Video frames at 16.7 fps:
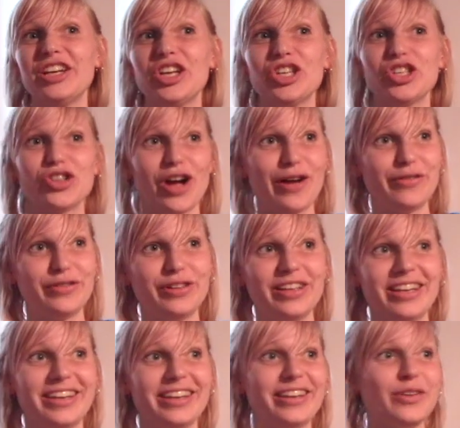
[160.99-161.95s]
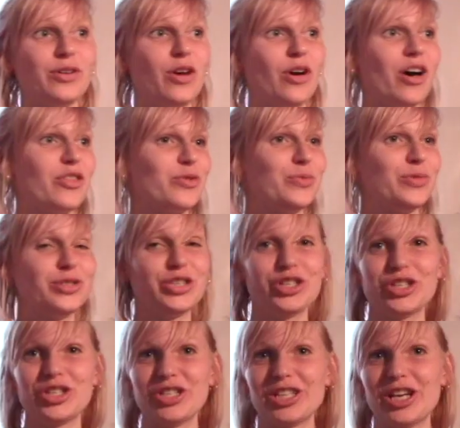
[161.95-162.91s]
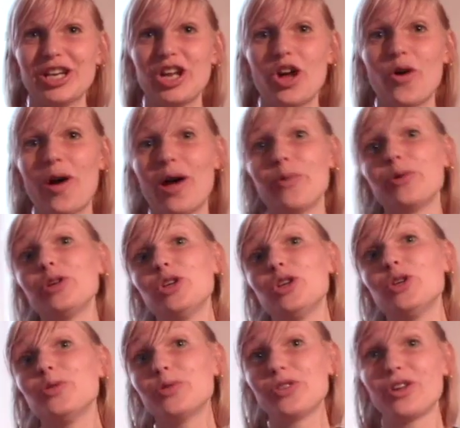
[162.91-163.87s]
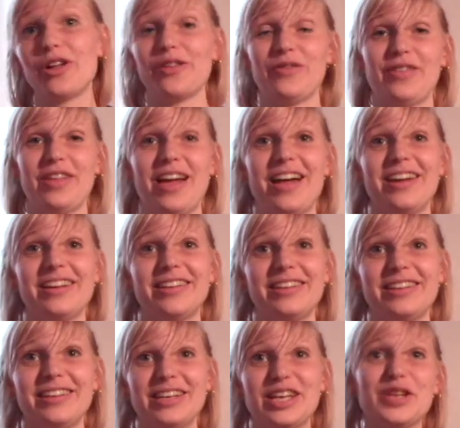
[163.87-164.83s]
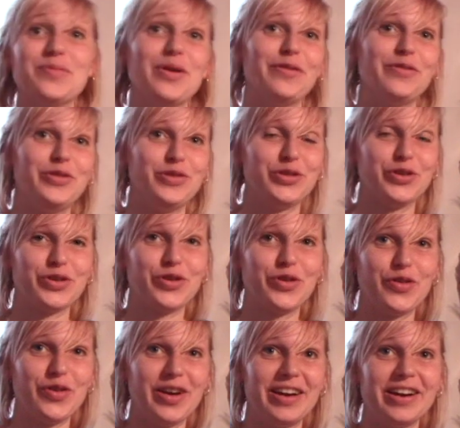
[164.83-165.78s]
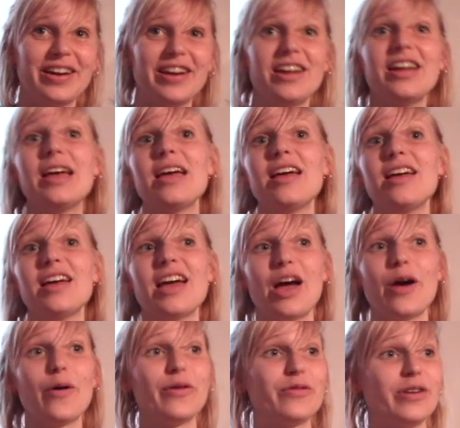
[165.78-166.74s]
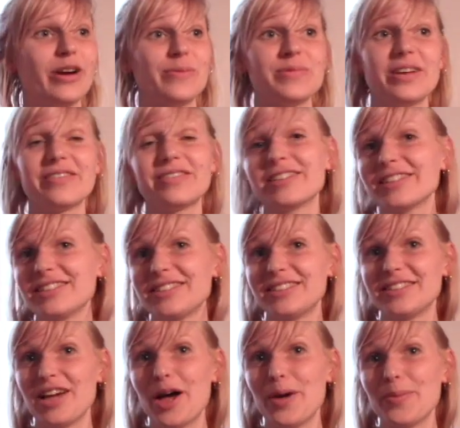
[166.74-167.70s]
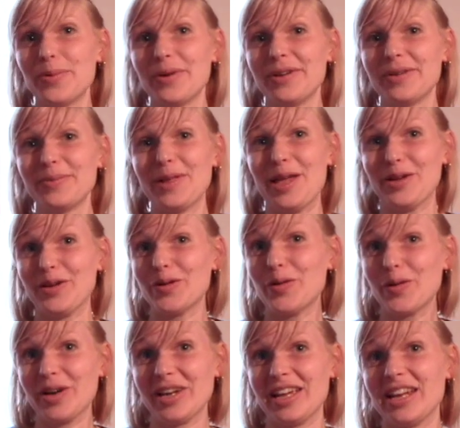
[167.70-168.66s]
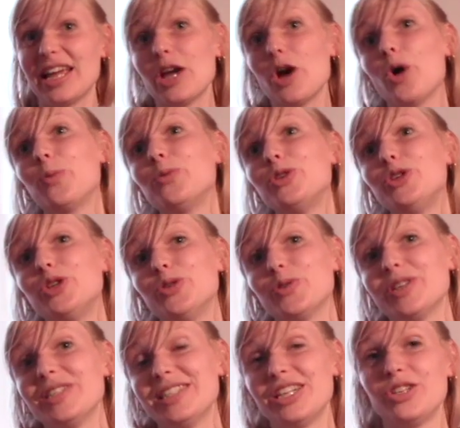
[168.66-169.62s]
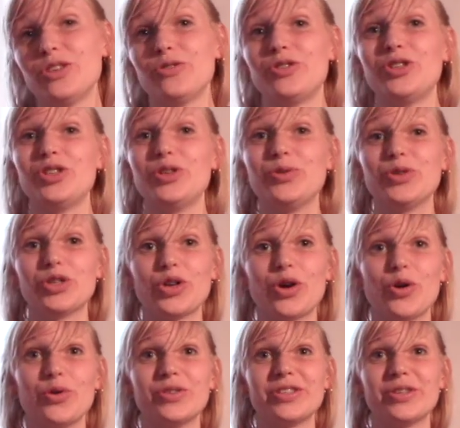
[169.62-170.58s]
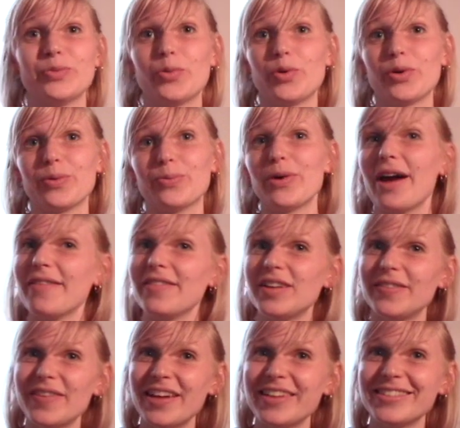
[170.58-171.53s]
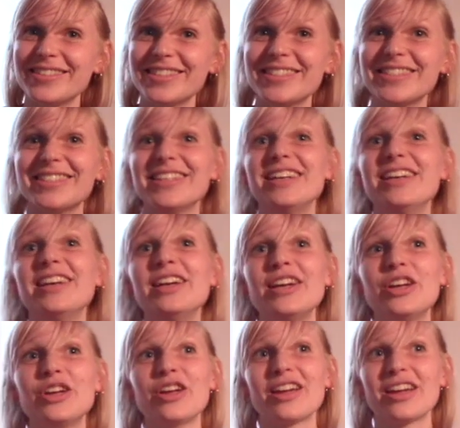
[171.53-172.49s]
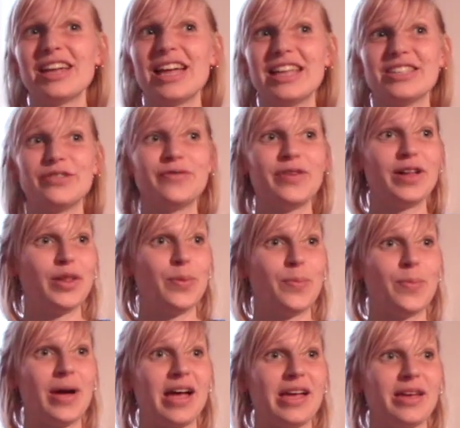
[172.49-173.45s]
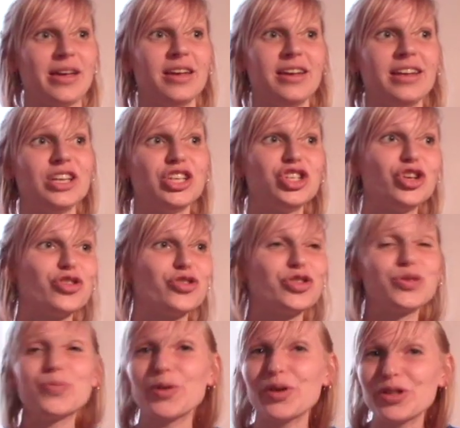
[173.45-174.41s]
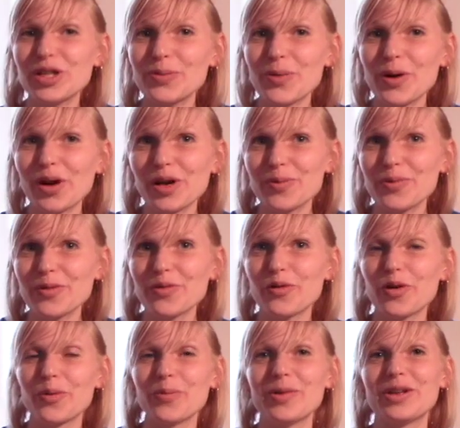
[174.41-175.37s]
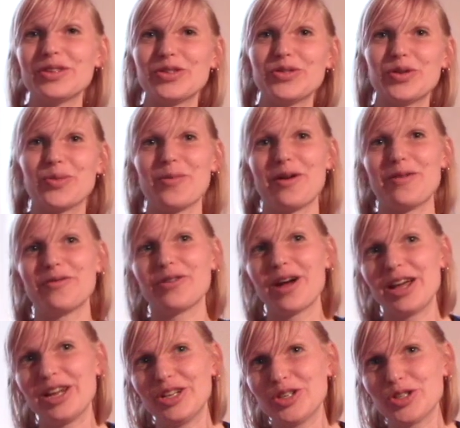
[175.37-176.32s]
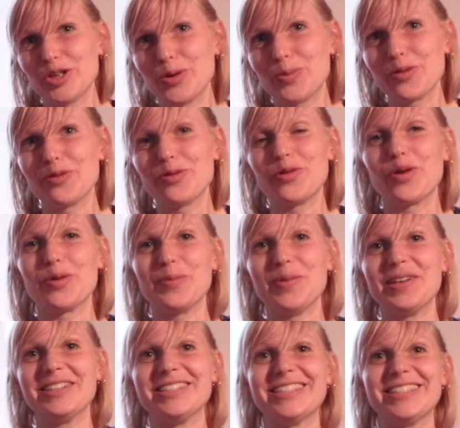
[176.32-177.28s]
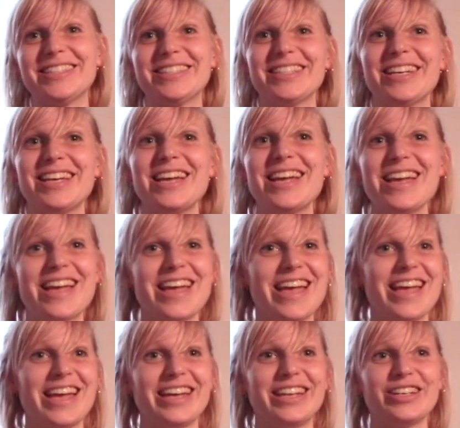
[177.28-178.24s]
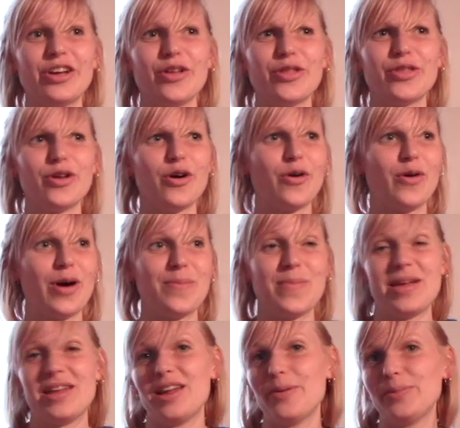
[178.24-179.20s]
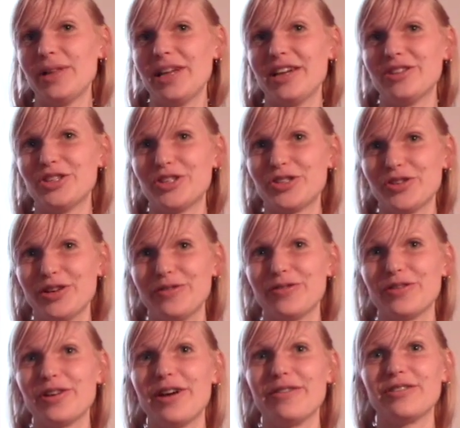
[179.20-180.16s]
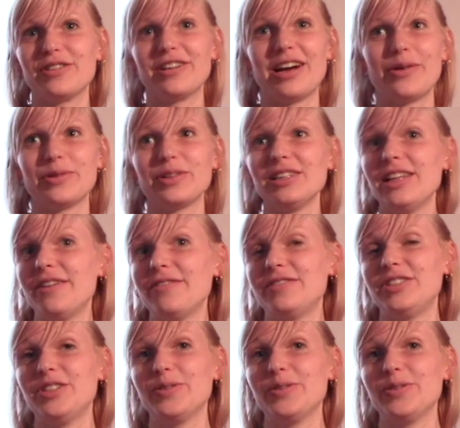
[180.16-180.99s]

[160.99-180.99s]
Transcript: traveling, other musicians I know. I will use all of that in my future career. However, I'm never going to stop playing accordion. I hope to continue to do shows in more private events and develop my children's birthday party performance or my variety show performance. And although I may not play on the street forever, I would love to